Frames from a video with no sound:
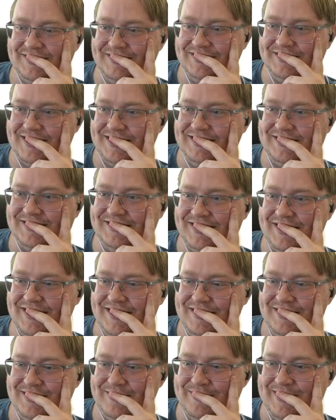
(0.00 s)
I see
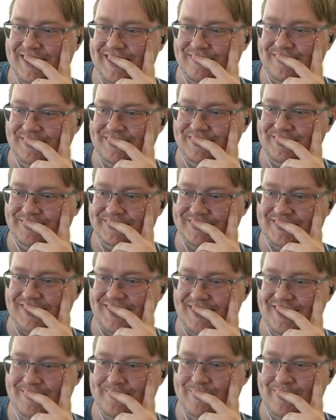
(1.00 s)
it. You have a little
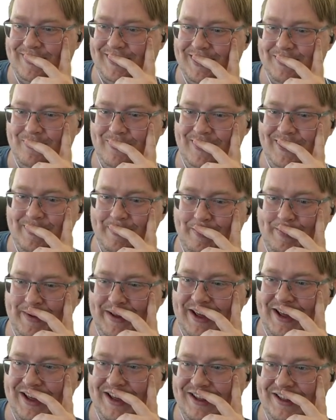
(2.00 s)
dot where I want to
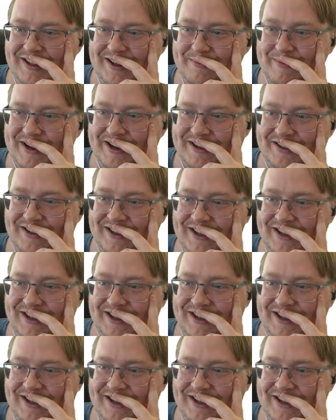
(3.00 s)
be. Let me click